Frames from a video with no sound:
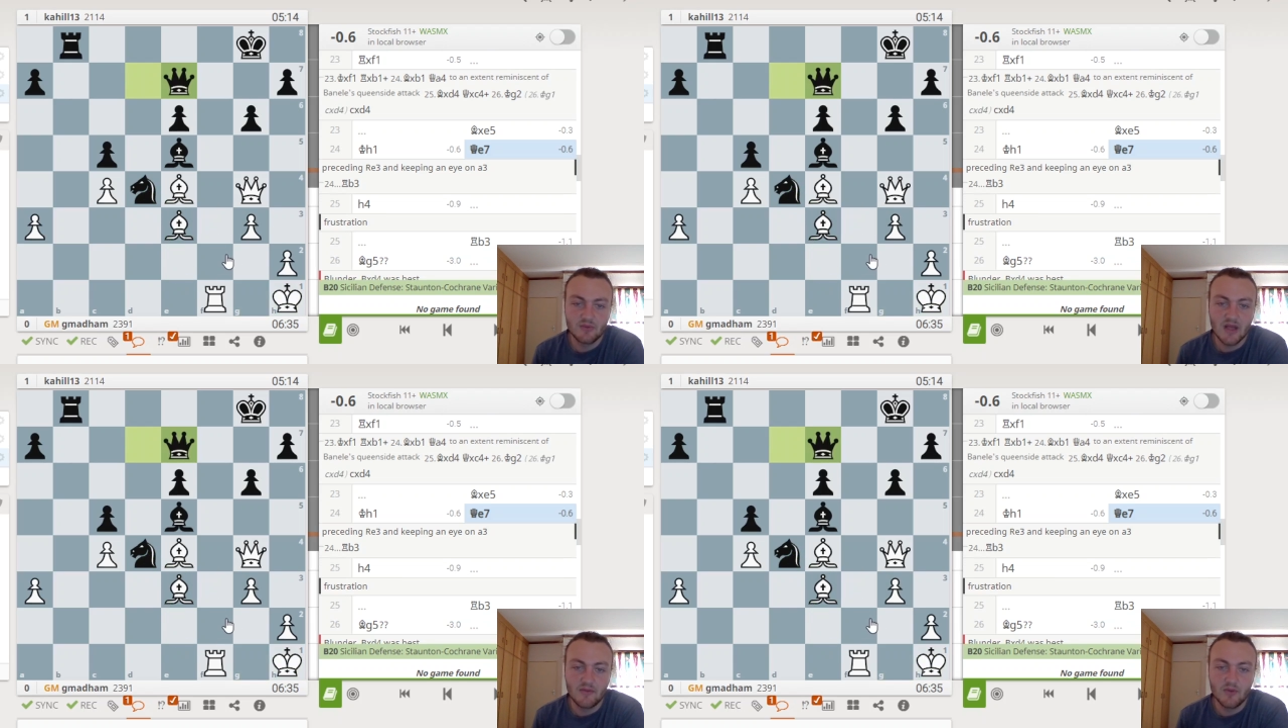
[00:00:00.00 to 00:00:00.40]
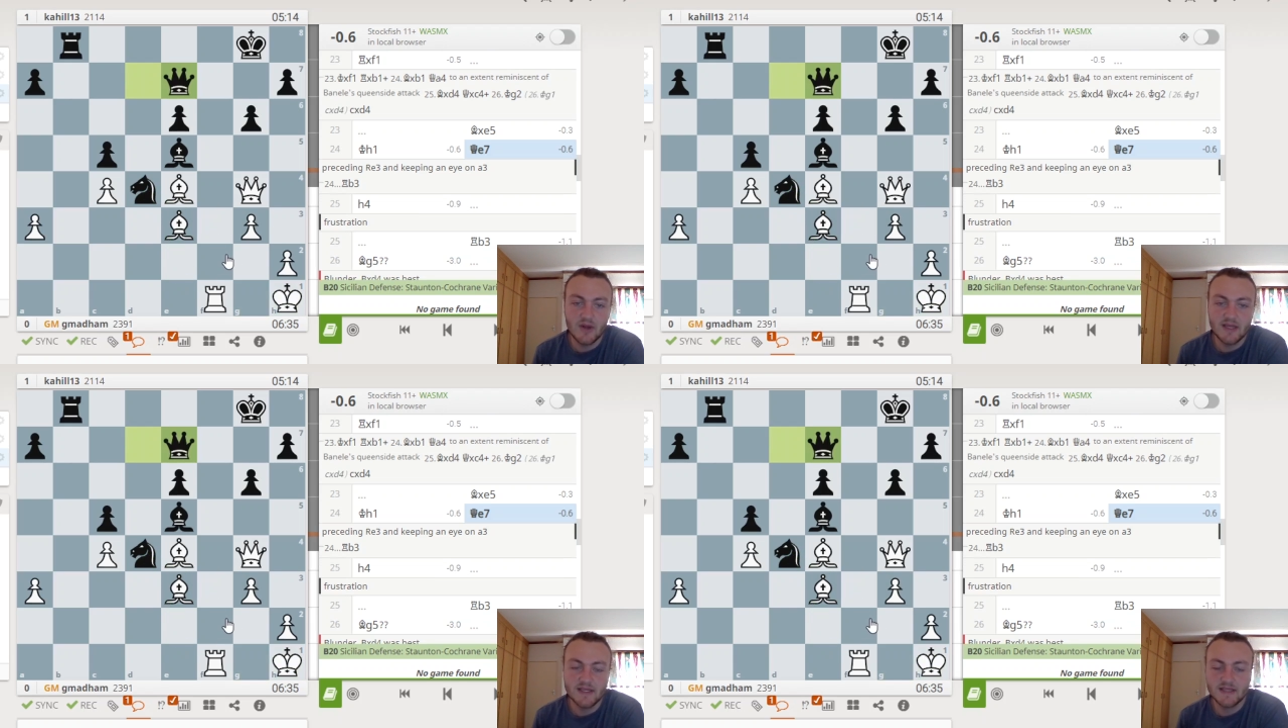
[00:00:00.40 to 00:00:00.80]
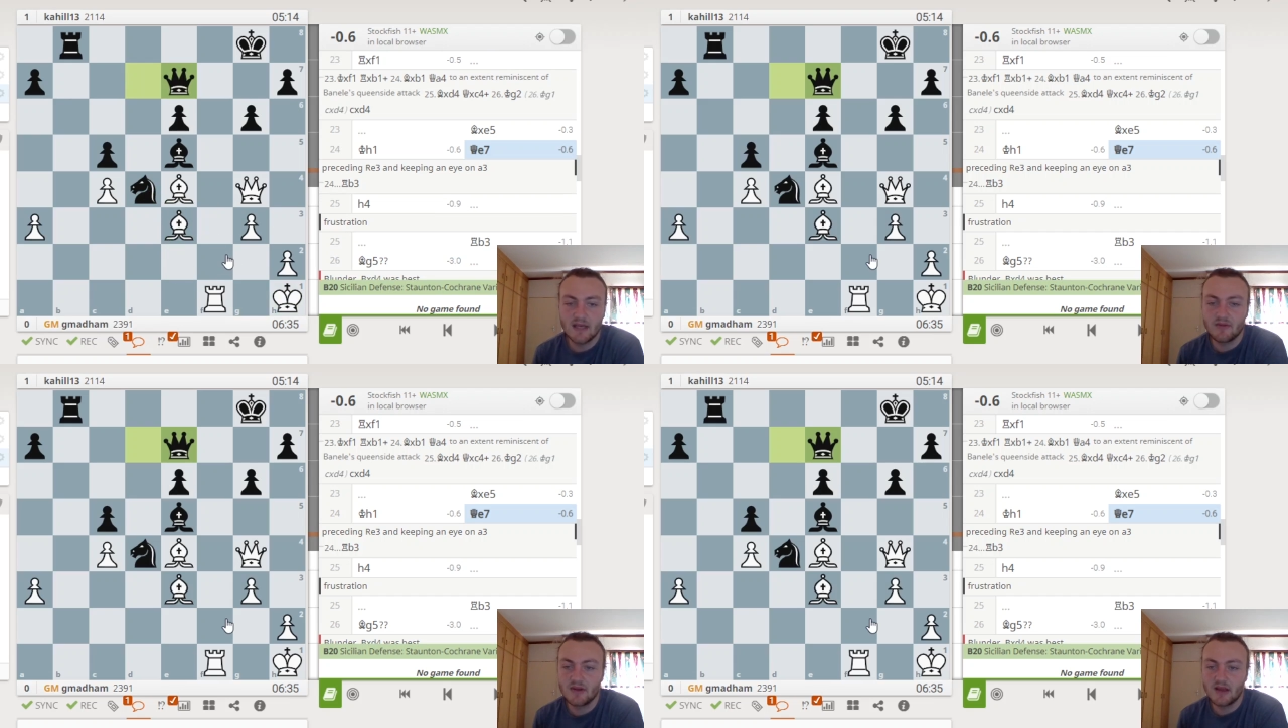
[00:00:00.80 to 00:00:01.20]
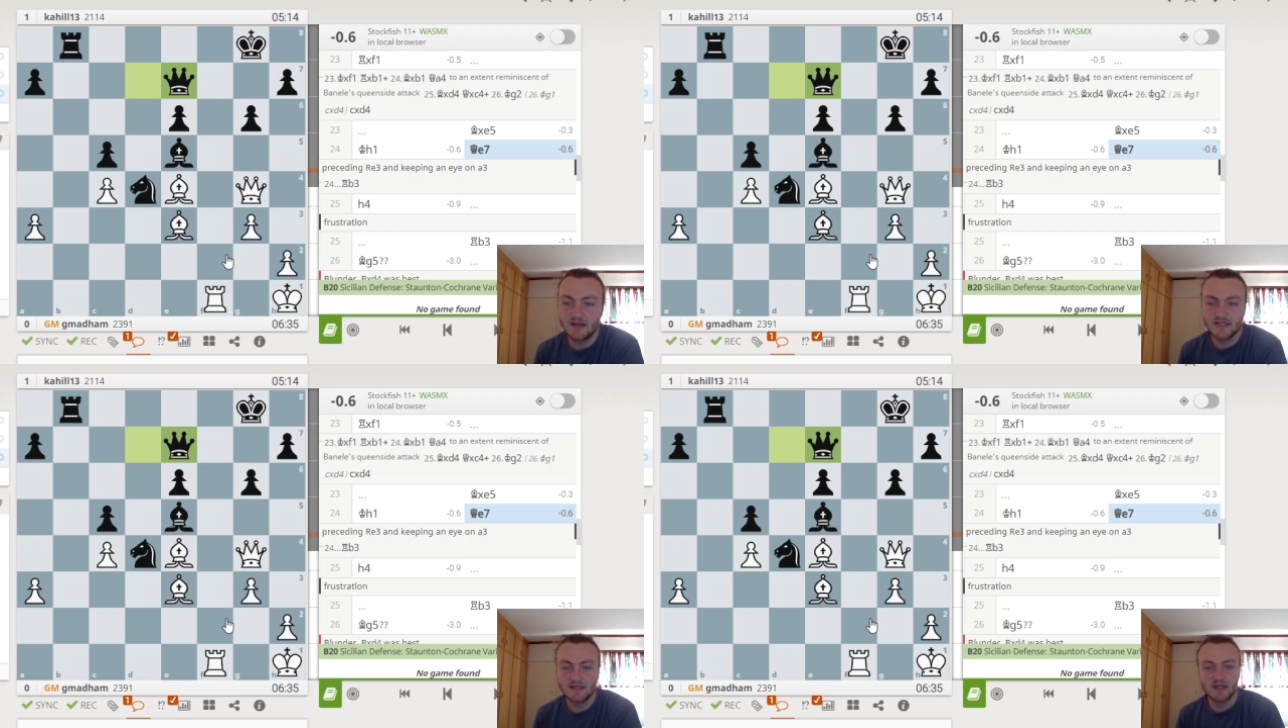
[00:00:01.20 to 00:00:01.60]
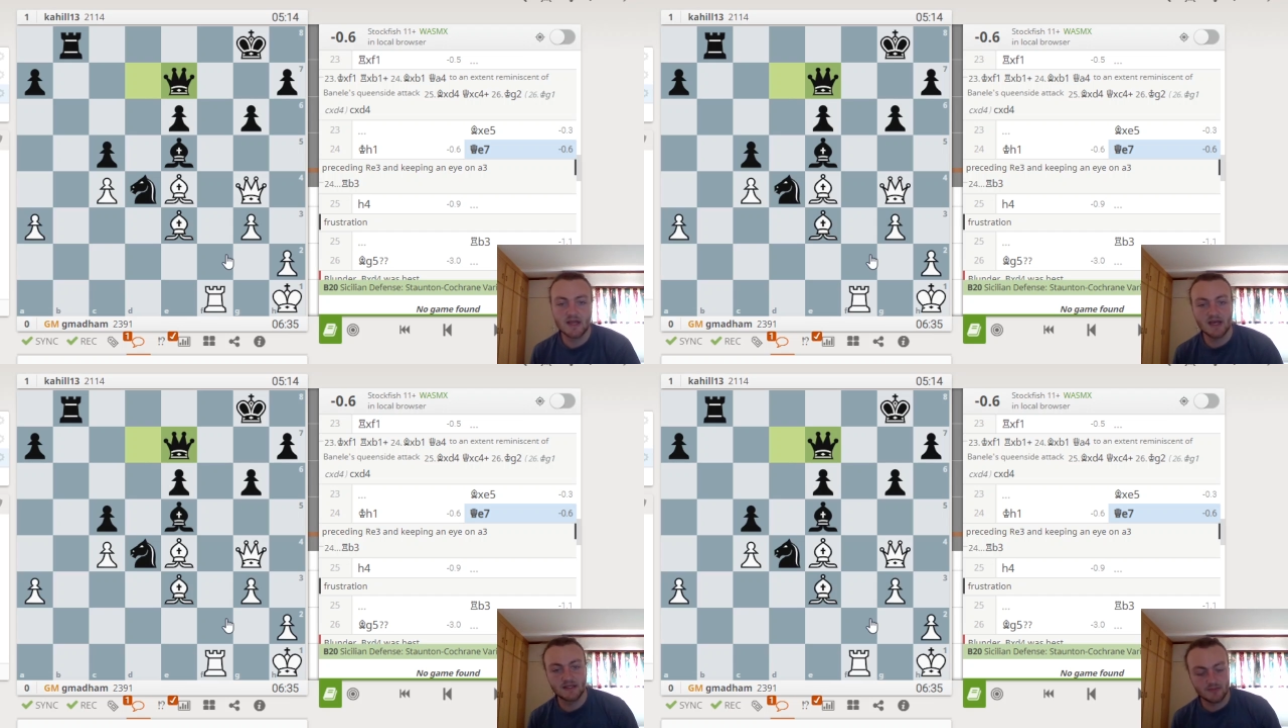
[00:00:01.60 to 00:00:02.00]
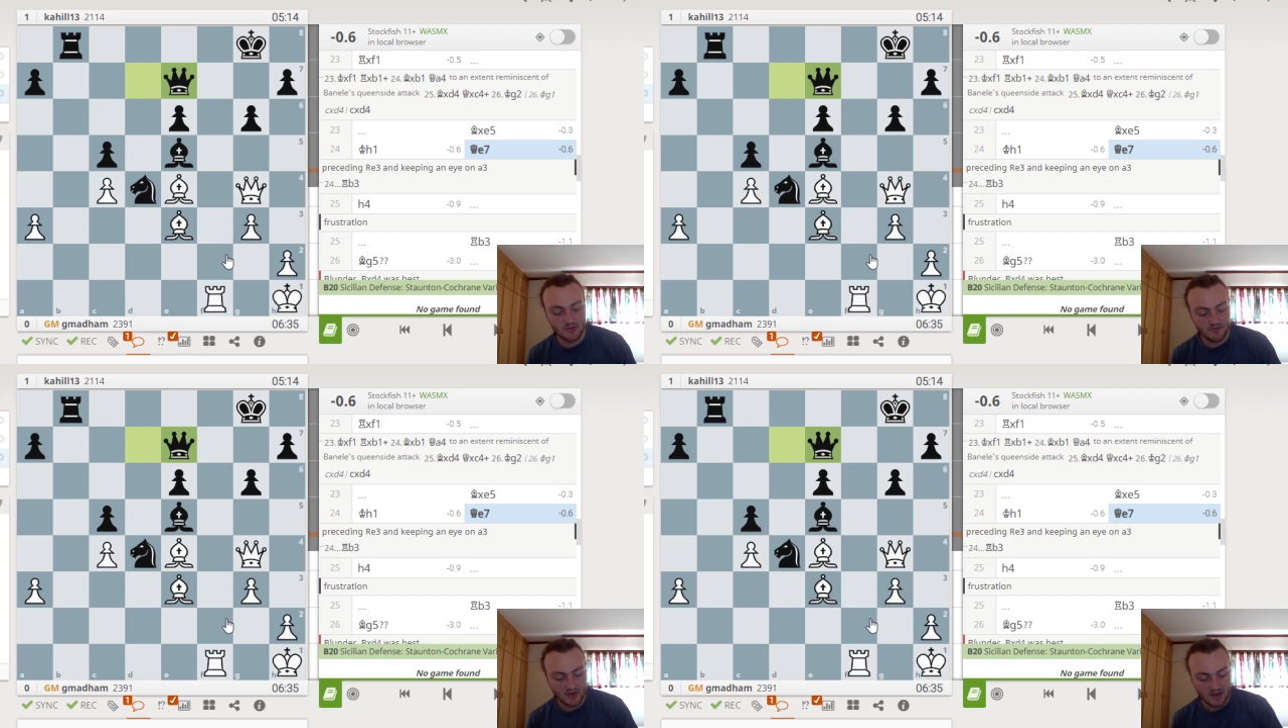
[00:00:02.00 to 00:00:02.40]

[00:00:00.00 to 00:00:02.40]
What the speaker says: We have queen e7, and this is a nice move.